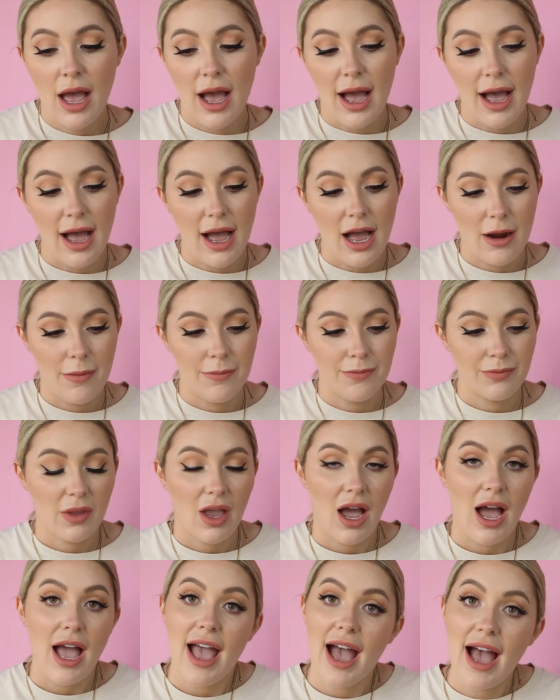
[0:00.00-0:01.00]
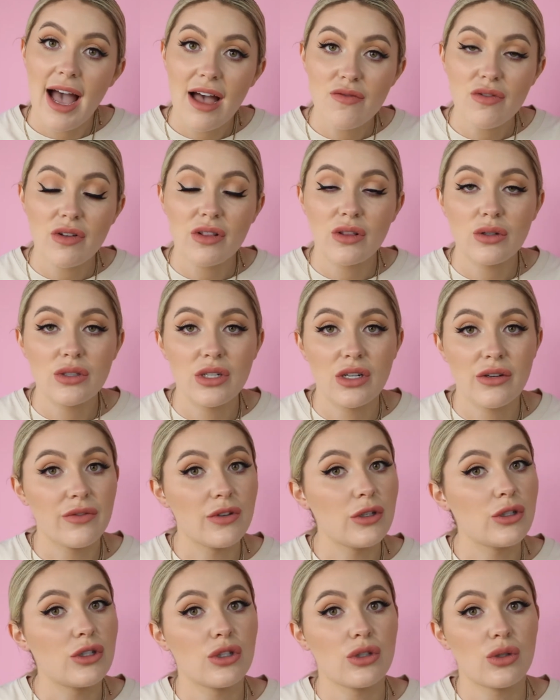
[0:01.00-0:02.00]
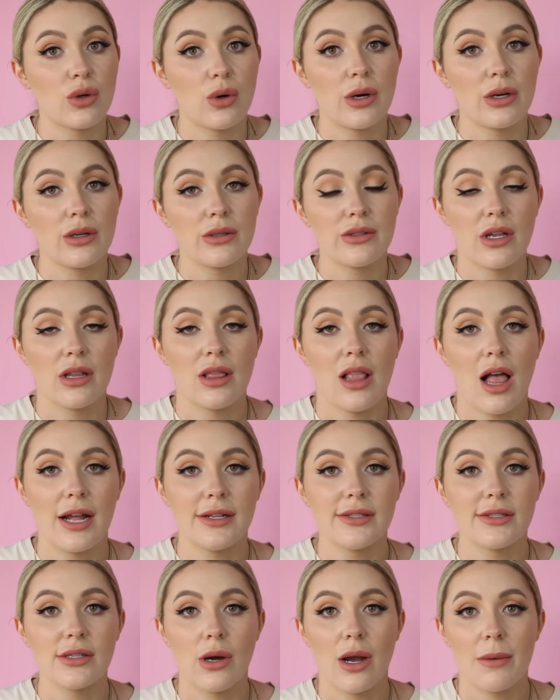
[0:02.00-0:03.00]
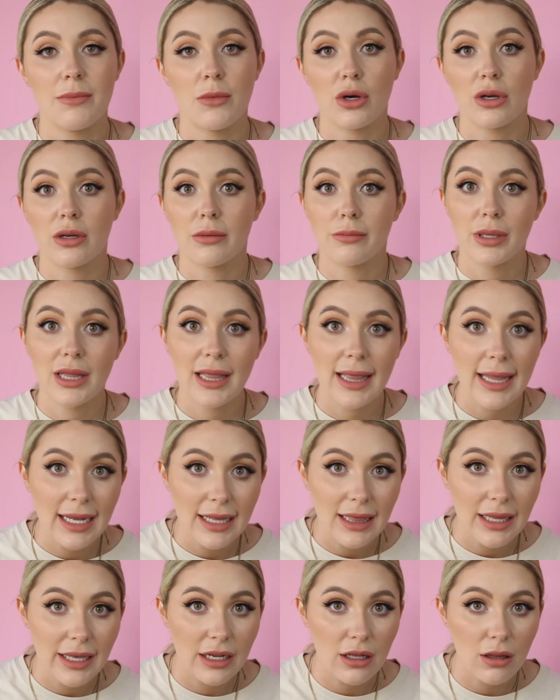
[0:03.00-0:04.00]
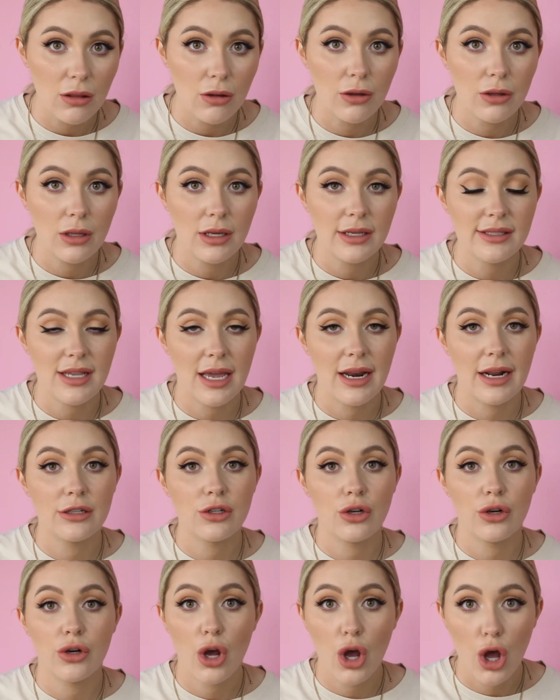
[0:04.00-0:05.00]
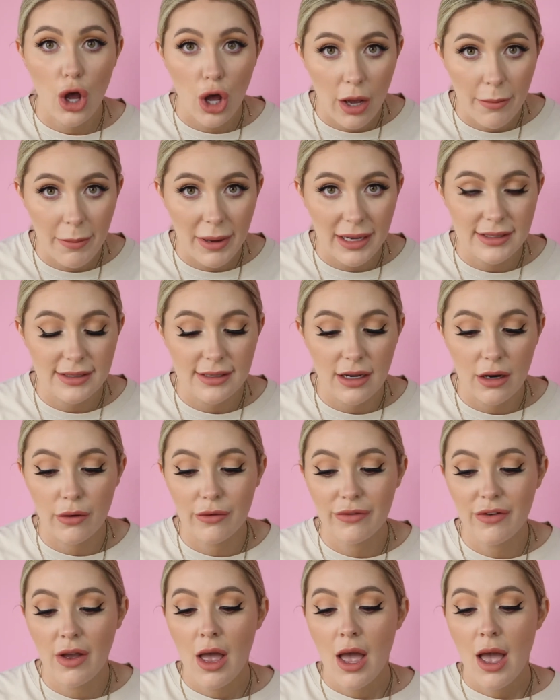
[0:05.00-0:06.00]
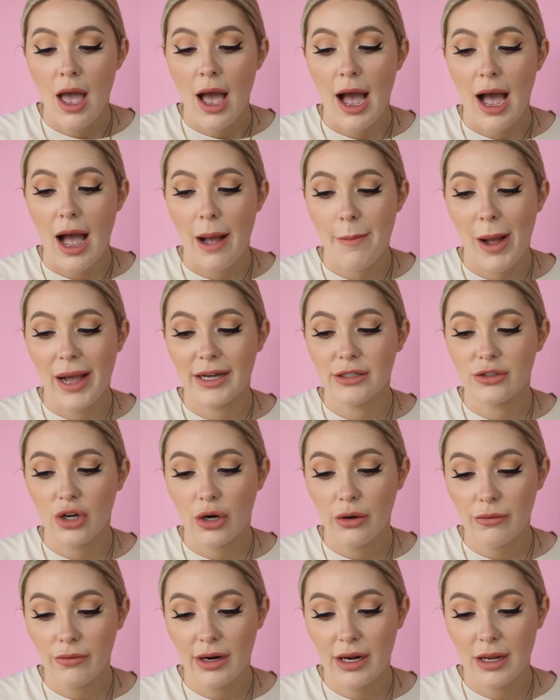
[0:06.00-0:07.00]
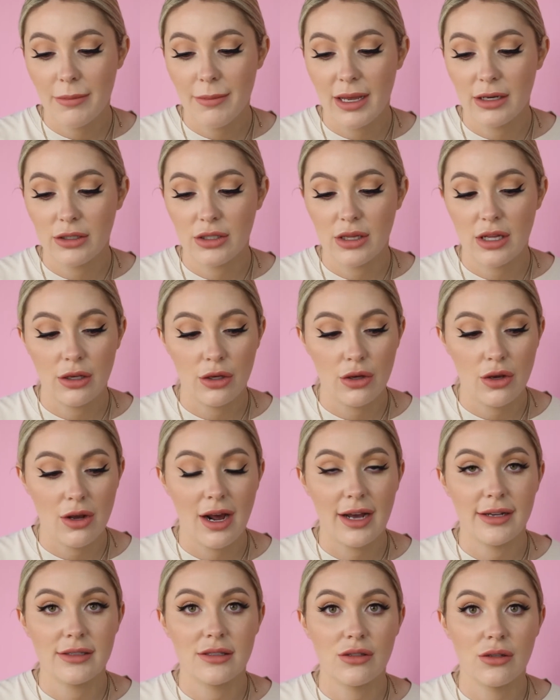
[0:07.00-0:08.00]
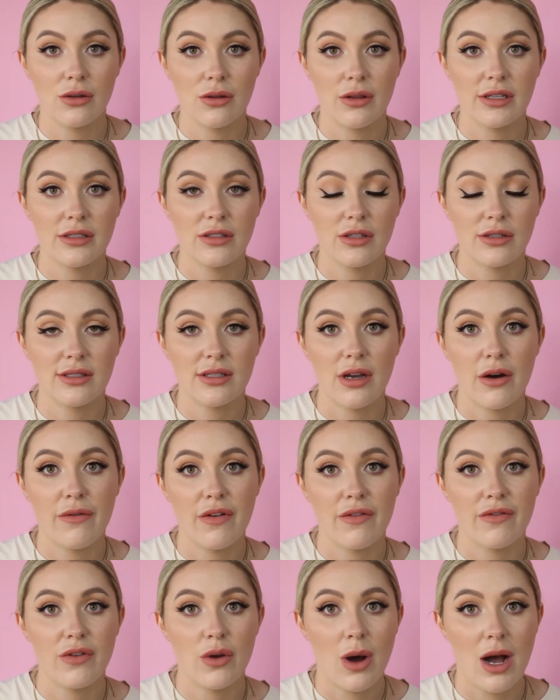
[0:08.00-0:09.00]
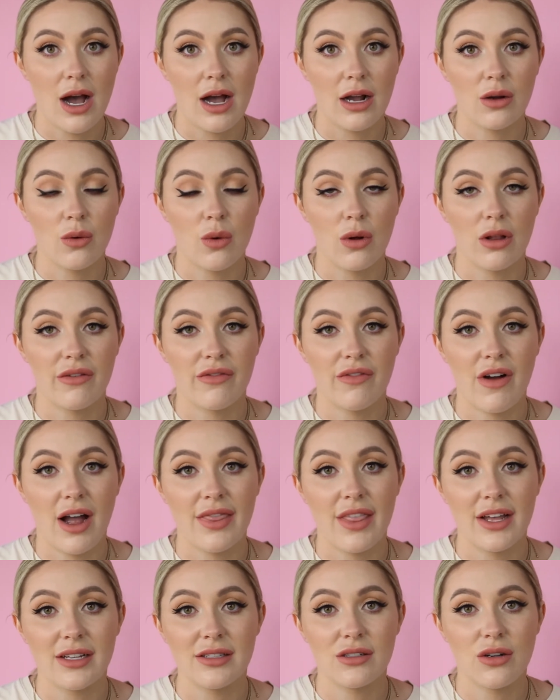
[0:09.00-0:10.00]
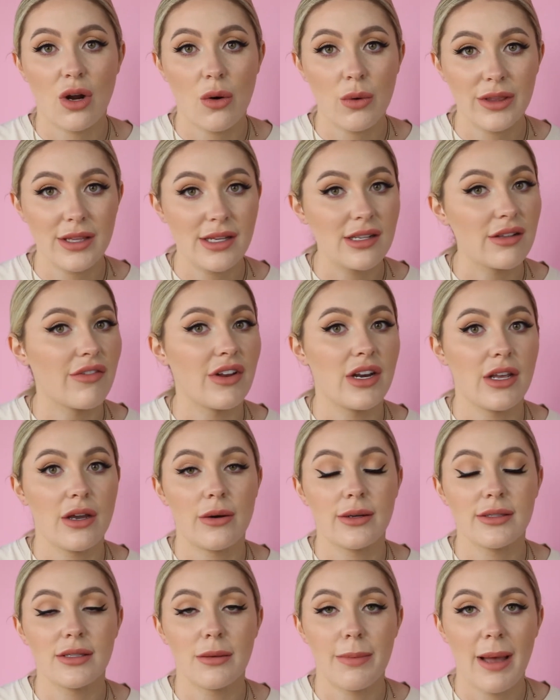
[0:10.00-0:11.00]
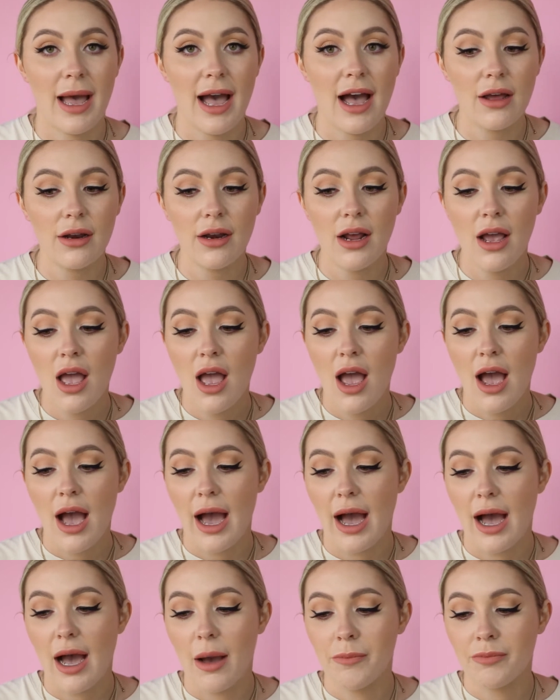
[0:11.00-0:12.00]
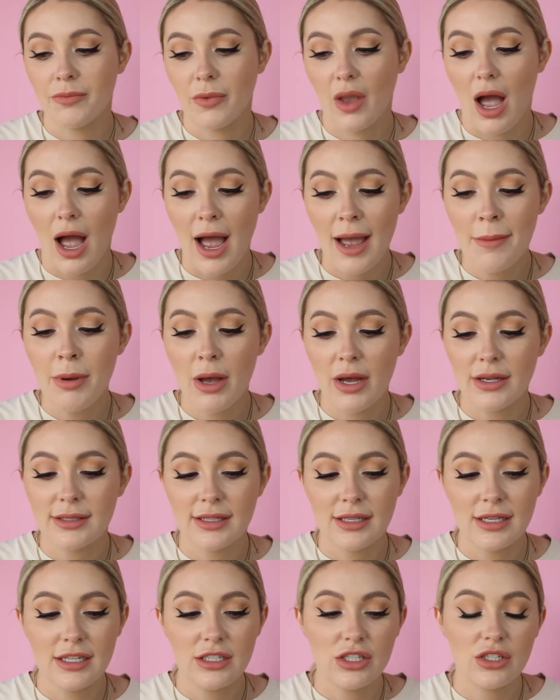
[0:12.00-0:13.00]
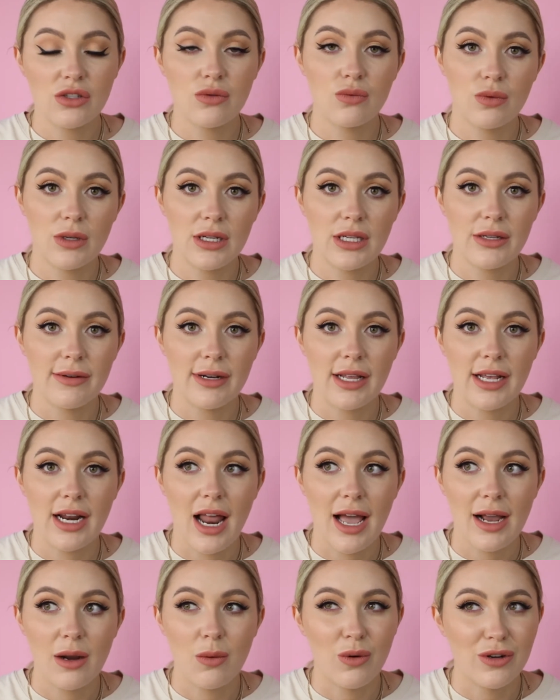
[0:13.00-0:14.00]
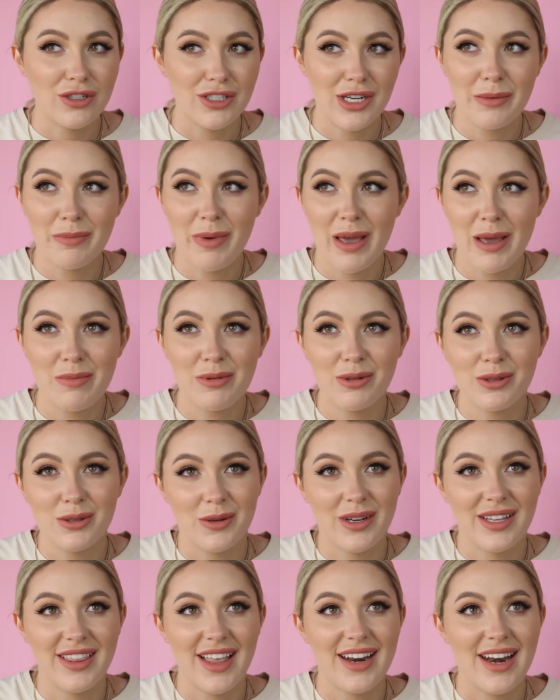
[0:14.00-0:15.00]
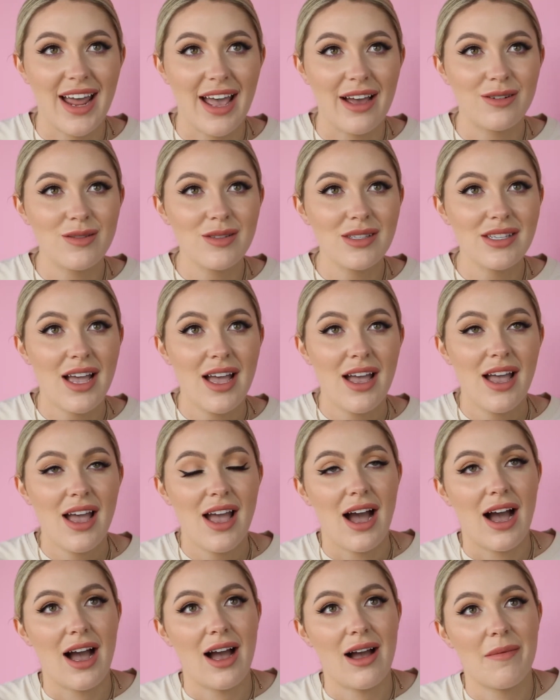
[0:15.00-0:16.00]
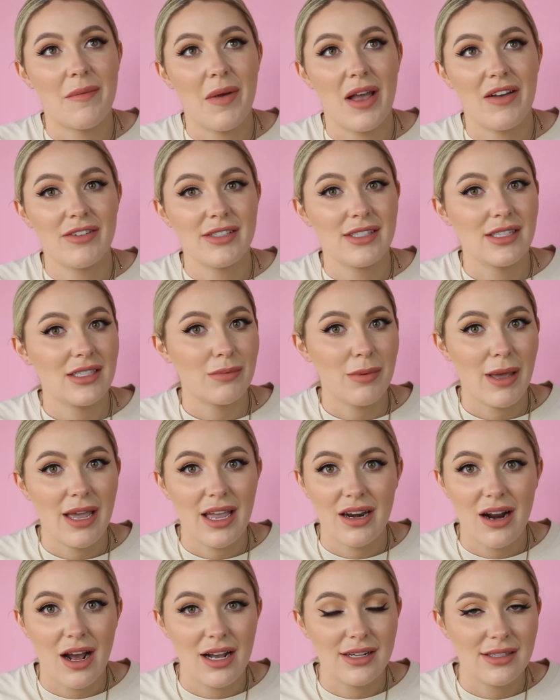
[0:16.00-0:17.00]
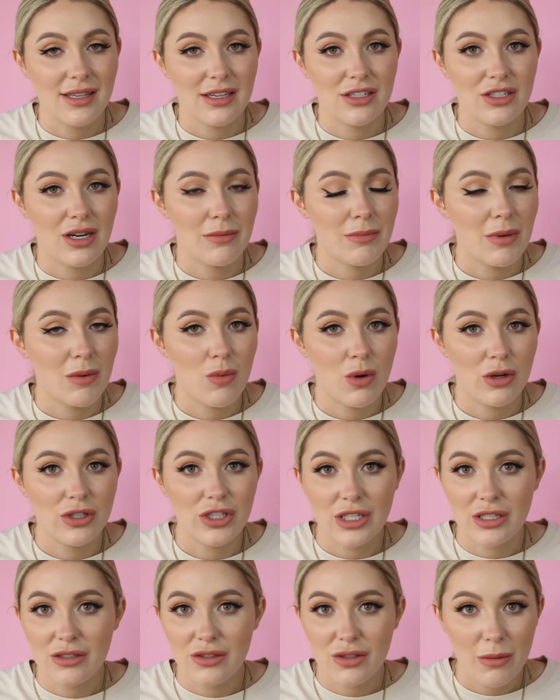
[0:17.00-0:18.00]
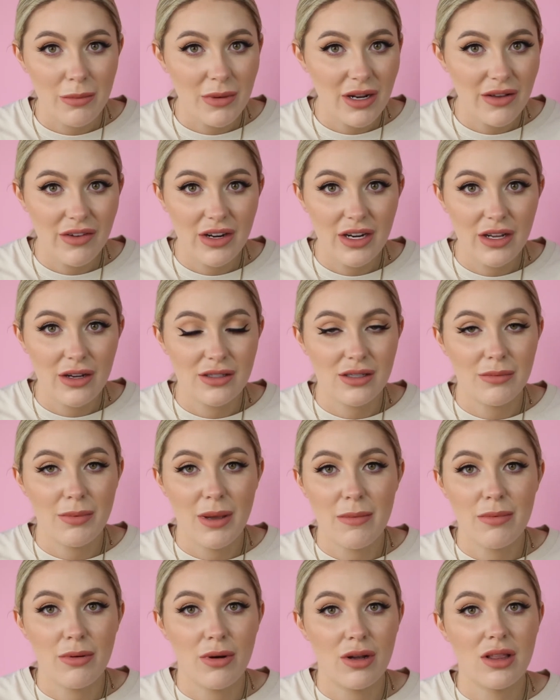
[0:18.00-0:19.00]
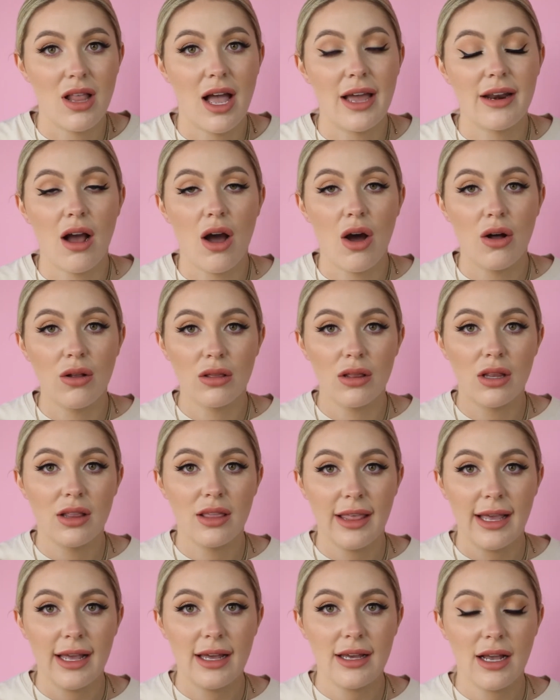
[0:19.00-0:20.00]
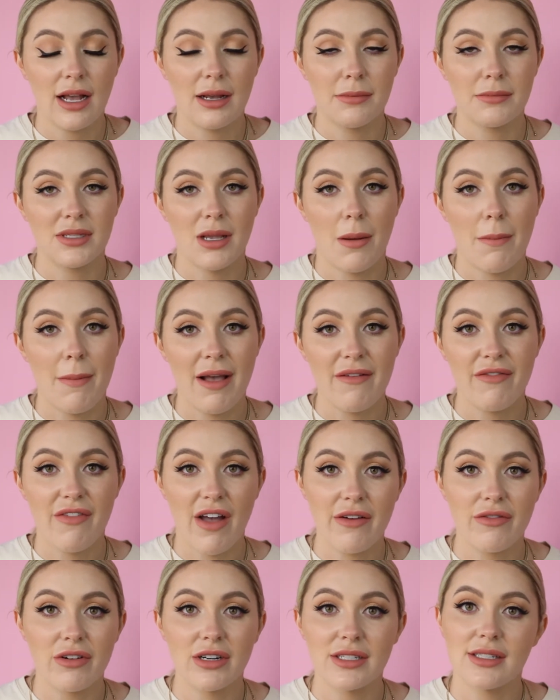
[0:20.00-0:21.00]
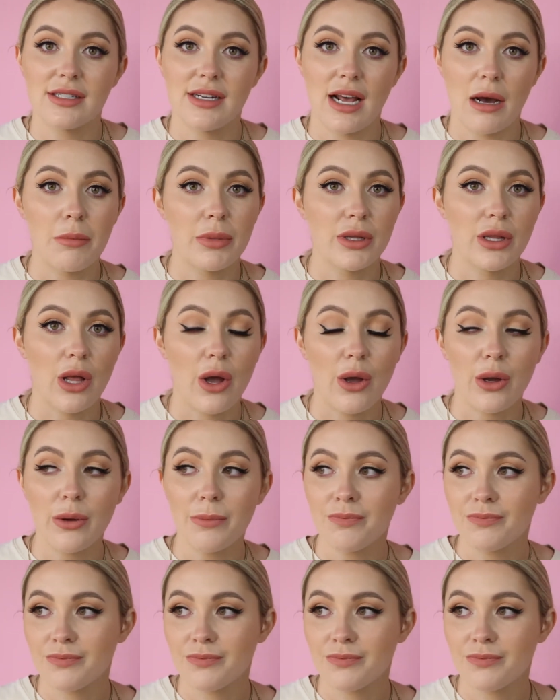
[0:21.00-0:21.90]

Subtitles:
I have looked at a few tutorials online, so I'm not completely clueless and I don't hurt myself. I don't recommend that you guys do this yourself if you aren't qualified. That's not what this video is about. I personally just really like watching people doing their nails. Ever since being in isolation, I've been watching so many videos of people online. I'll link some of my favorites down below.